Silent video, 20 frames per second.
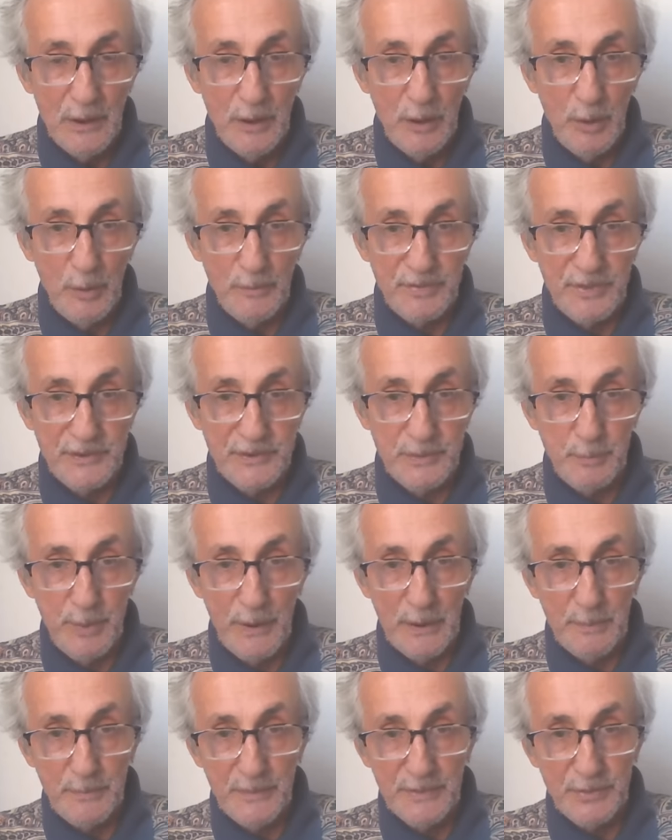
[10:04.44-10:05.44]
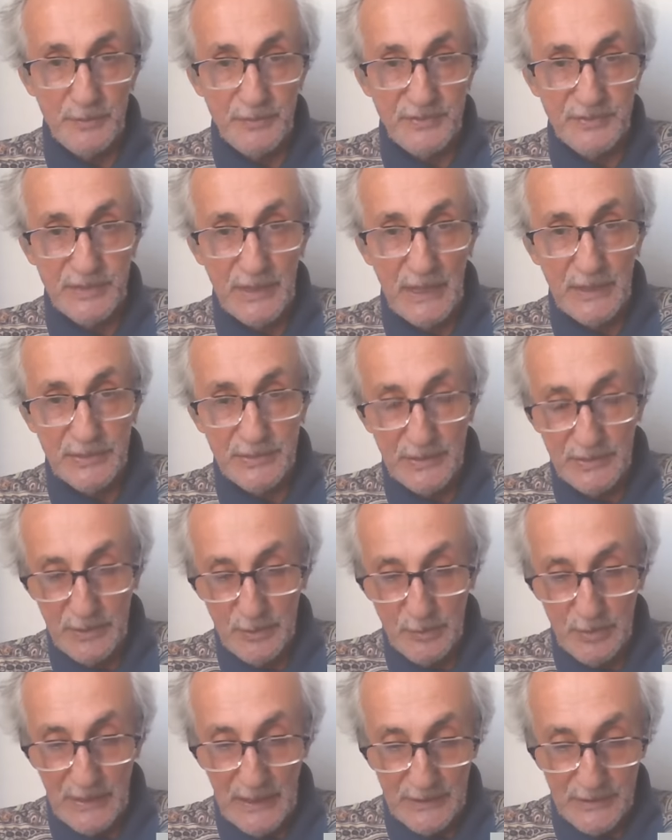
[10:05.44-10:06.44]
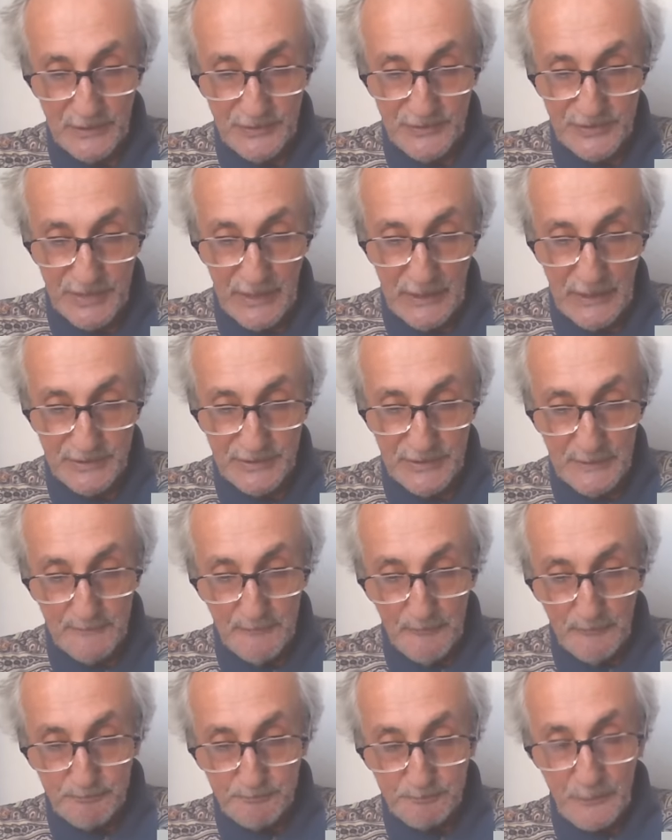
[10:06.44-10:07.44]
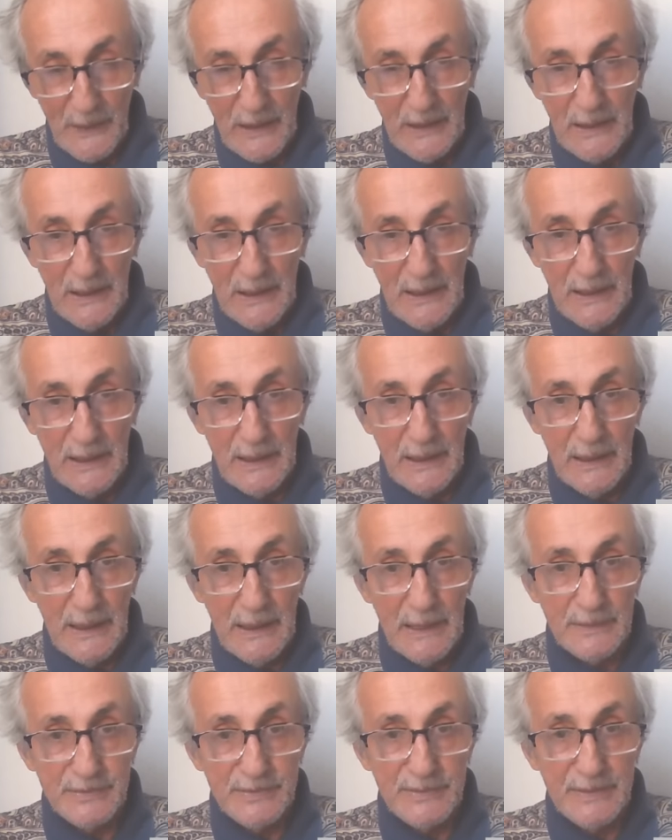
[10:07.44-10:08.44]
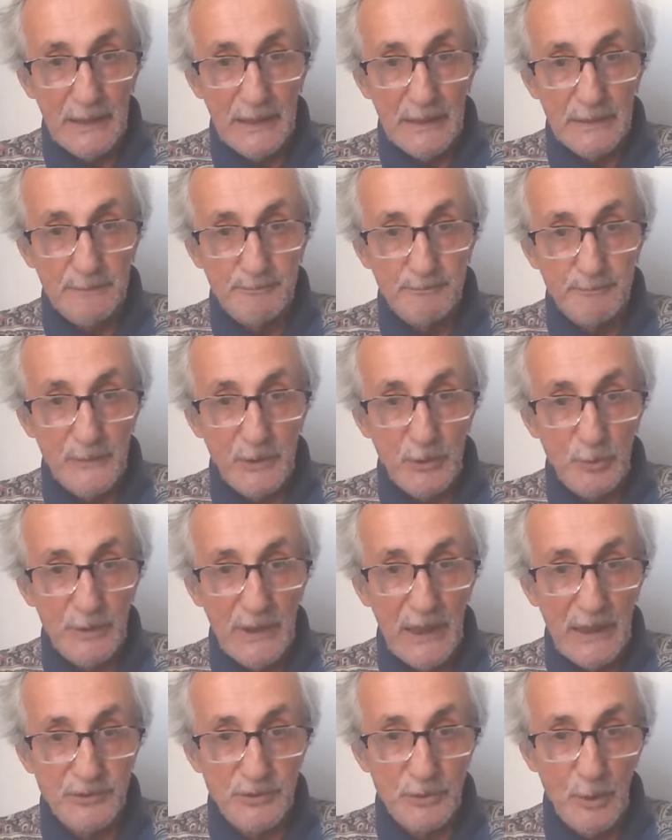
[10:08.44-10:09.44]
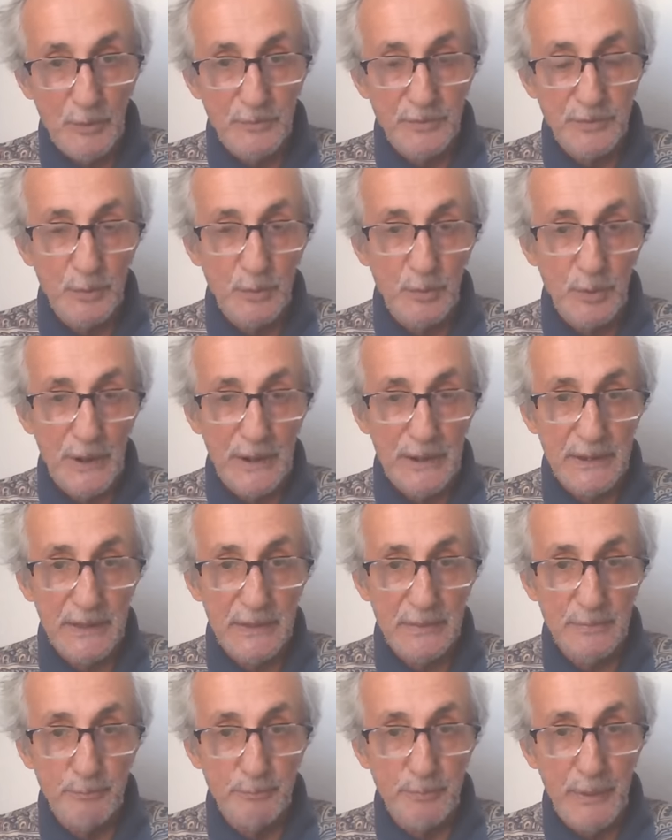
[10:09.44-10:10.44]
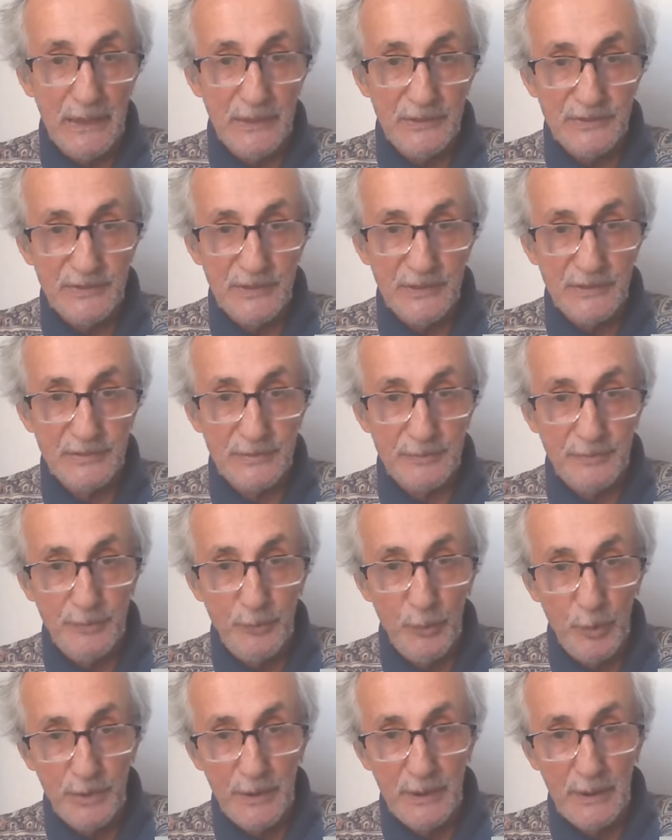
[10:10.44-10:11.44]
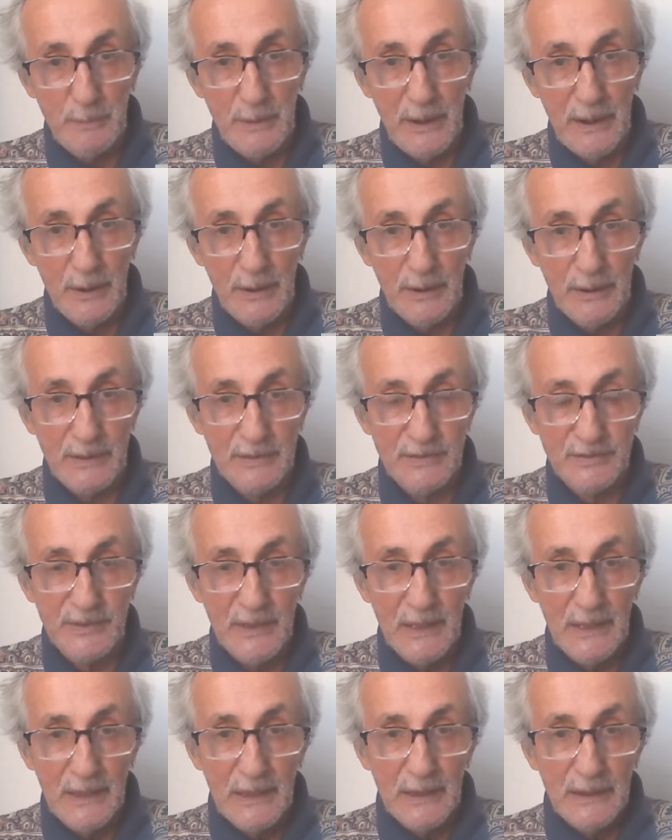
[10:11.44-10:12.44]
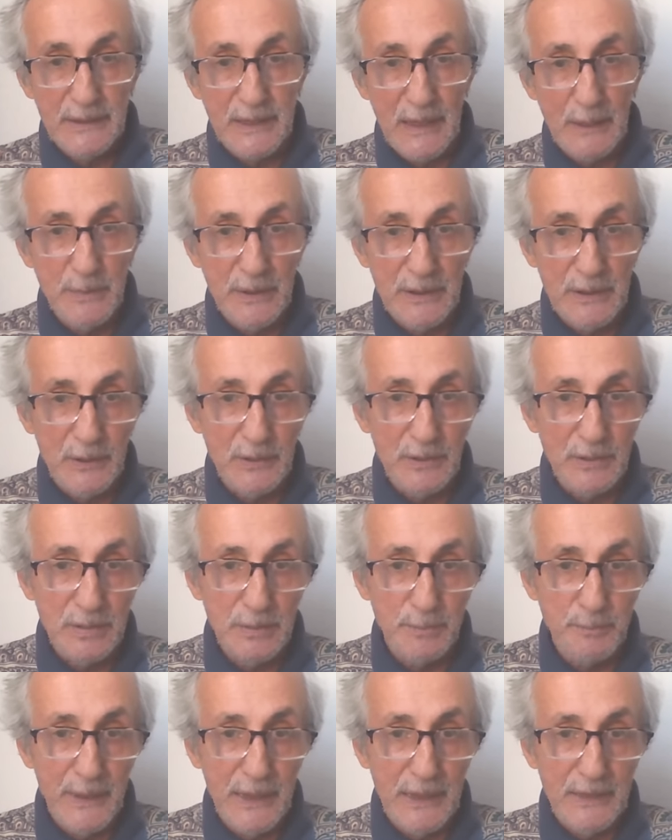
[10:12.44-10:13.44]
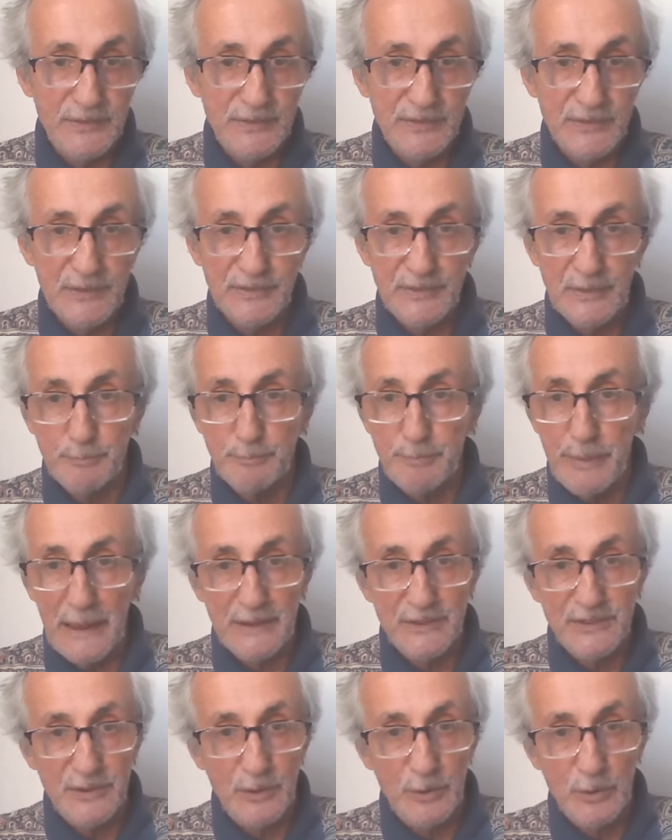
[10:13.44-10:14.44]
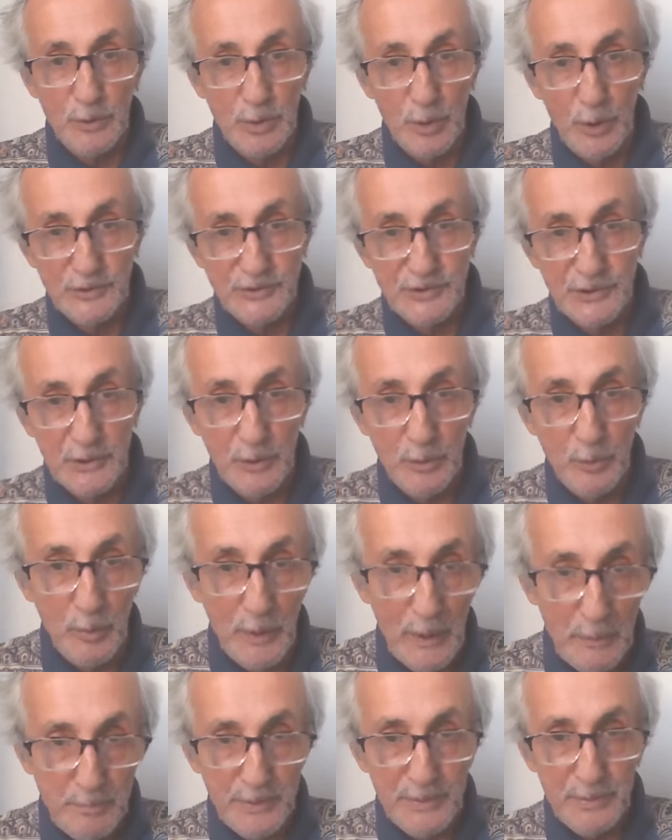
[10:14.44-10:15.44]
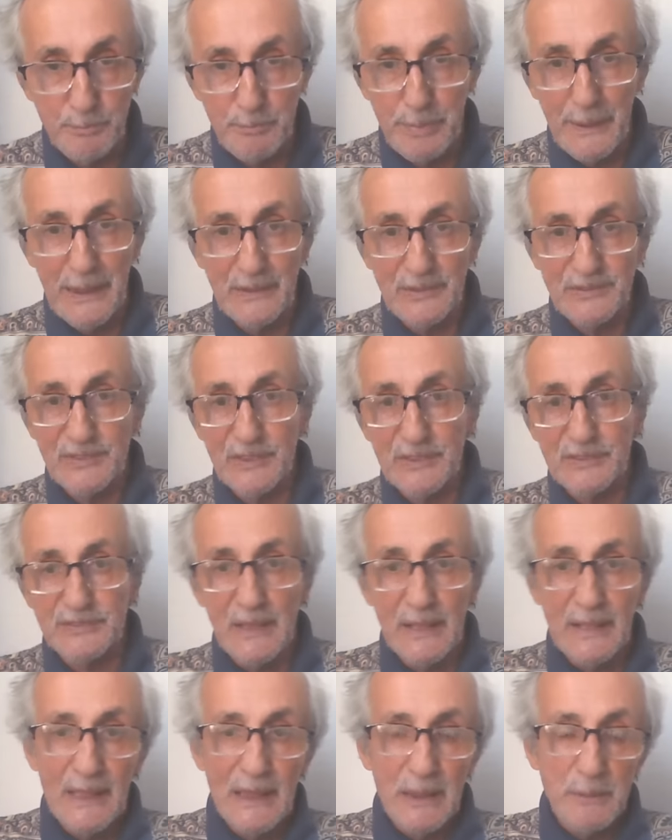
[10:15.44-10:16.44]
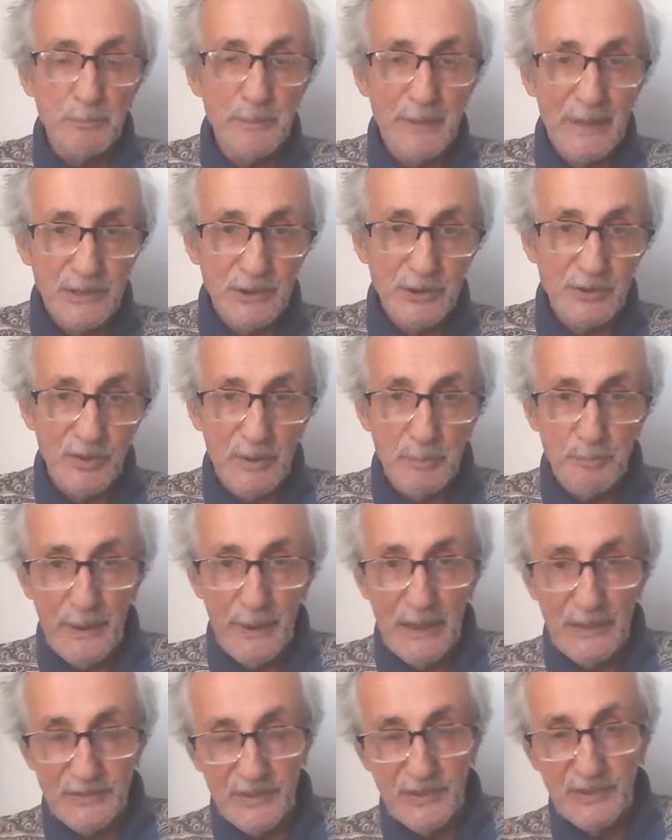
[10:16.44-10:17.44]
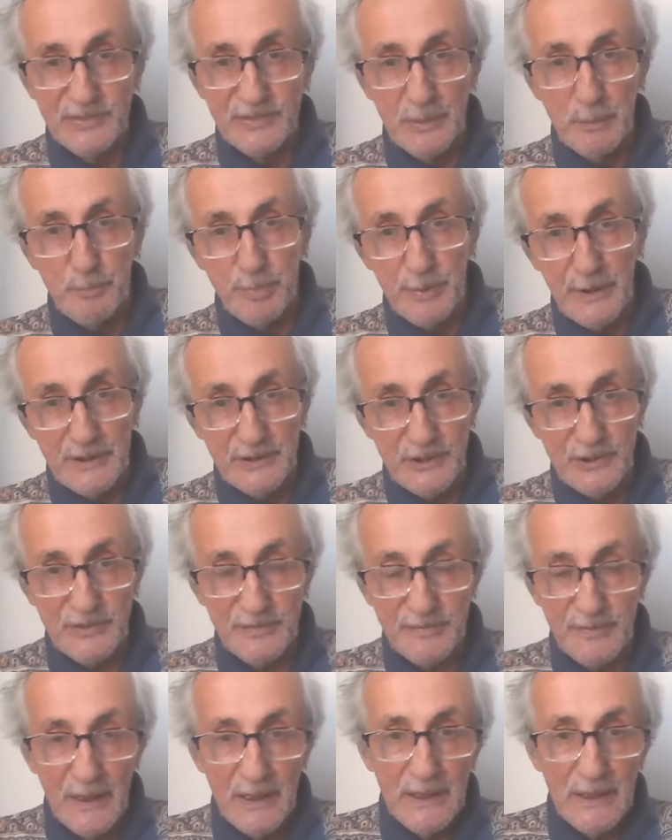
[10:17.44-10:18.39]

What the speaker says: of the Department of State in the United States, and the creation of Ukrainian bases for the Americans, chemical bases, bacteriological weapon bases, military bases. The British